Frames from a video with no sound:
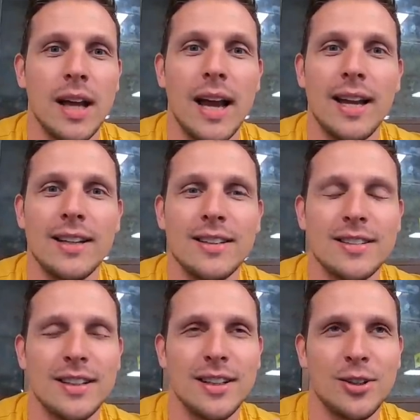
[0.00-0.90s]
And
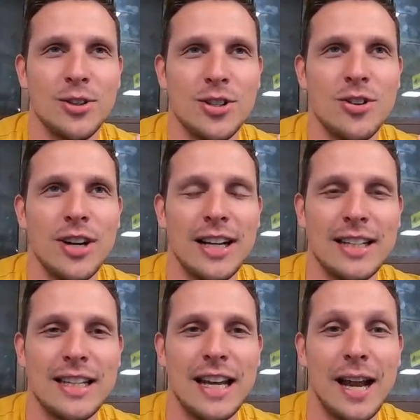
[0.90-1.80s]
considering that the